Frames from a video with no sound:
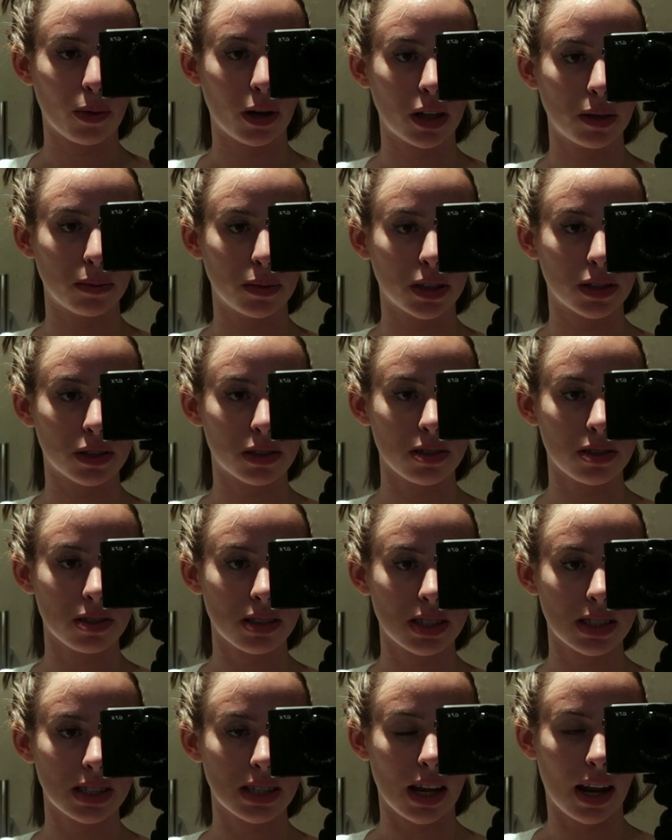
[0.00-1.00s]
many
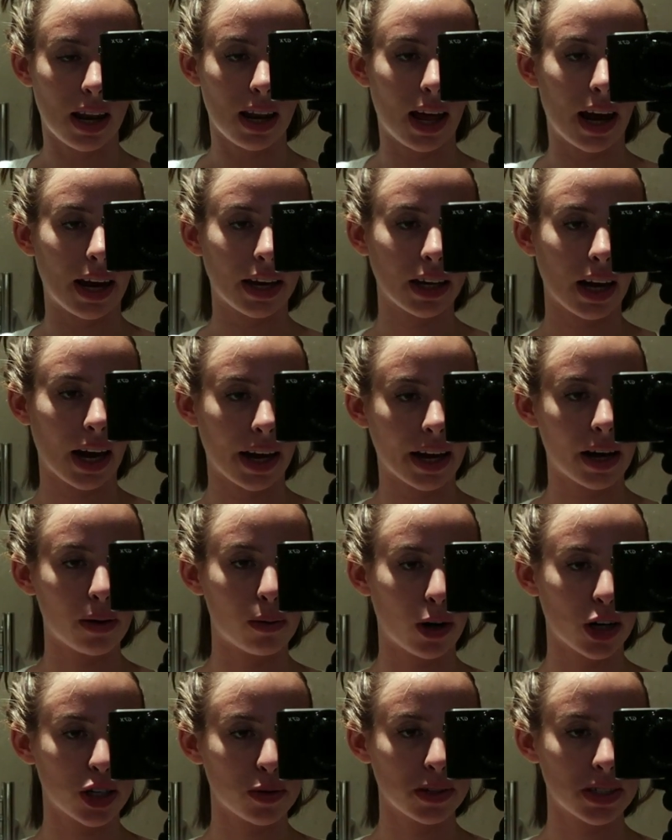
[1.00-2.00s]
mirrors. Like, I can
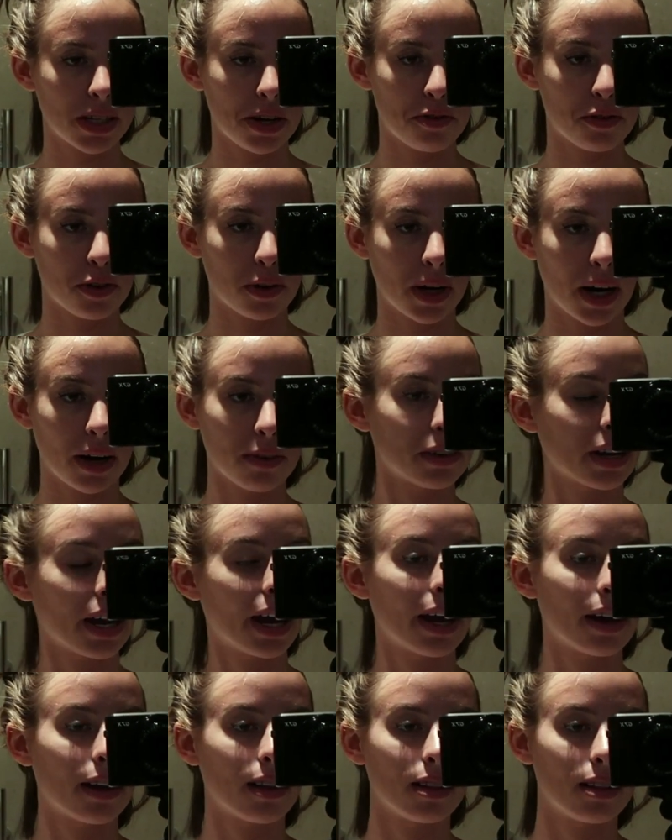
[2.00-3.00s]
watch myself on every
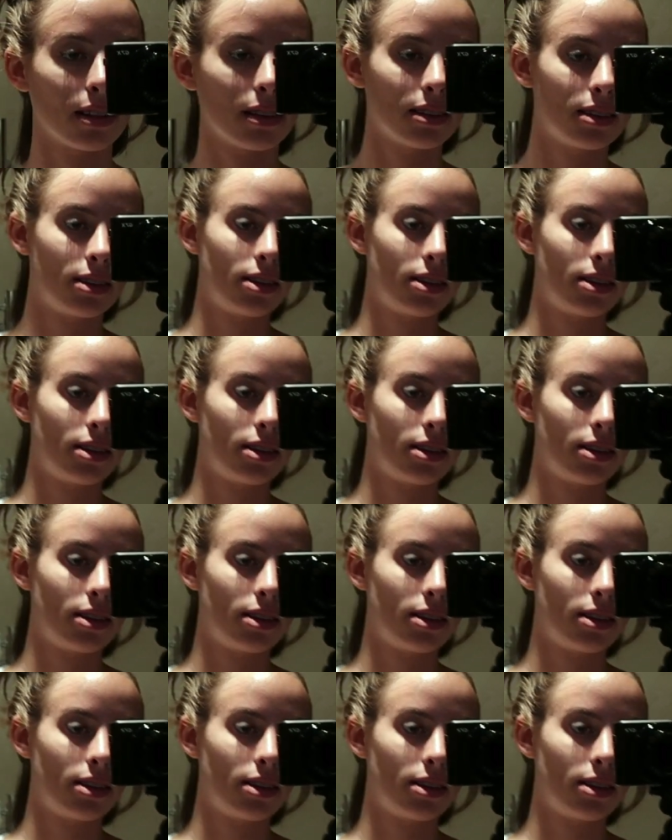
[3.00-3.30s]
ankle.